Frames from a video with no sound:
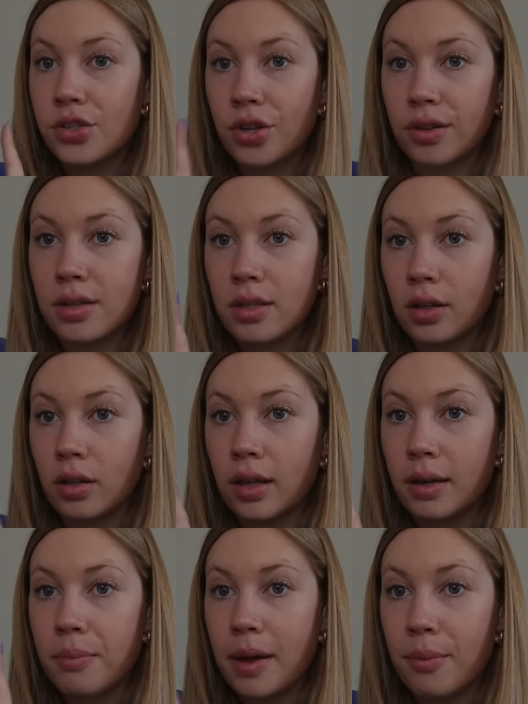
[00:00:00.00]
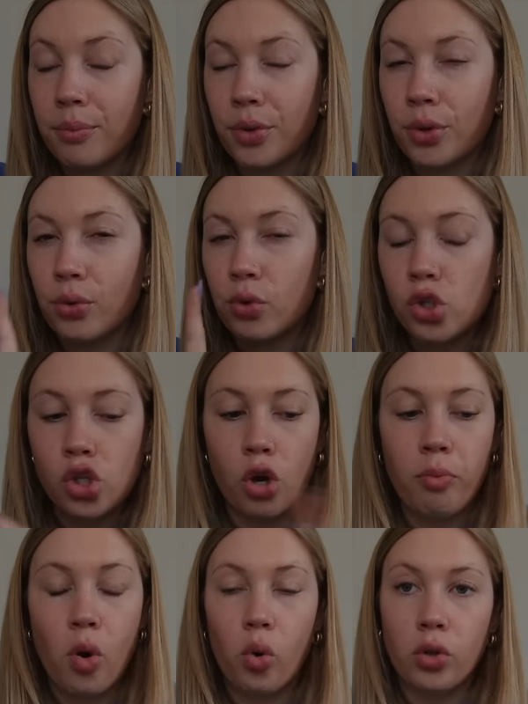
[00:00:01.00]
just got this little like bamboo
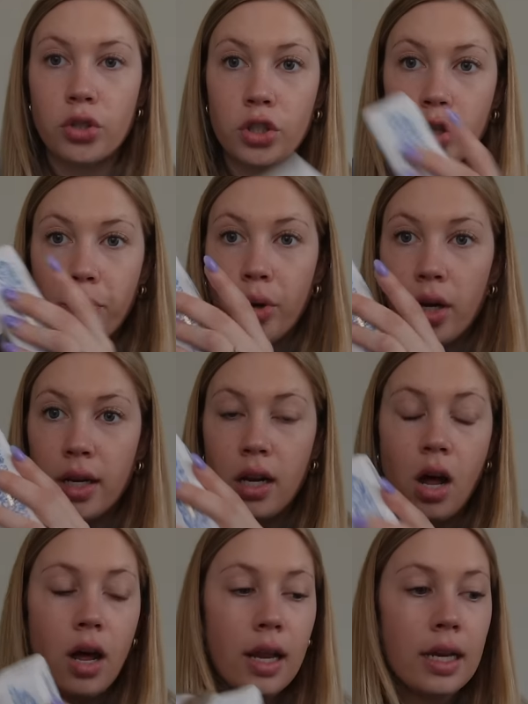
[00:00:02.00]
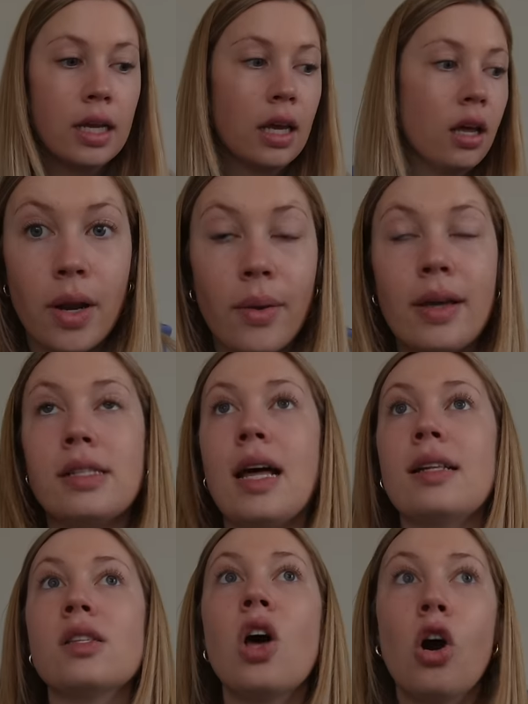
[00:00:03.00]
soap holder to put it on. But anyways,
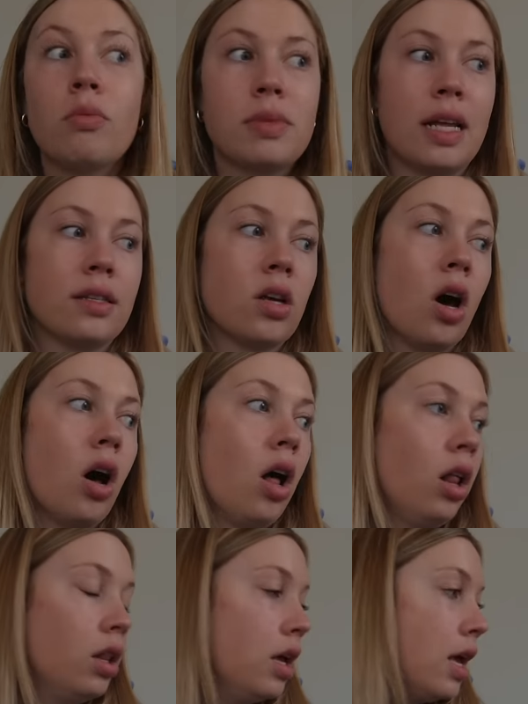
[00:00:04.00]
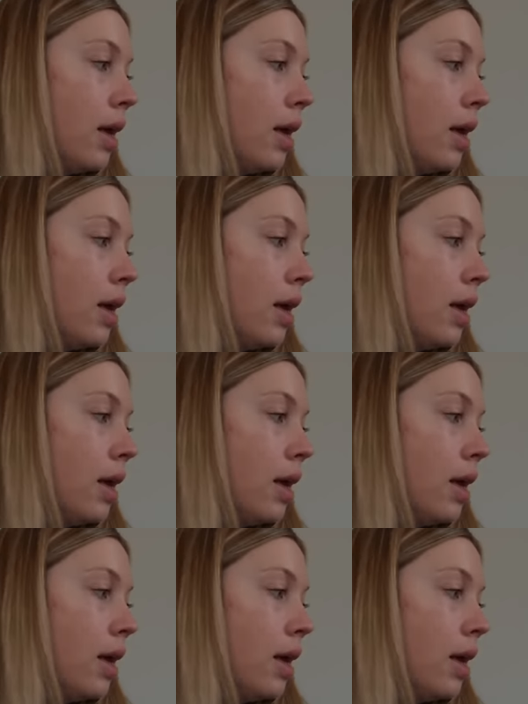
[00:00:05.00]
that's the HomeSense haul.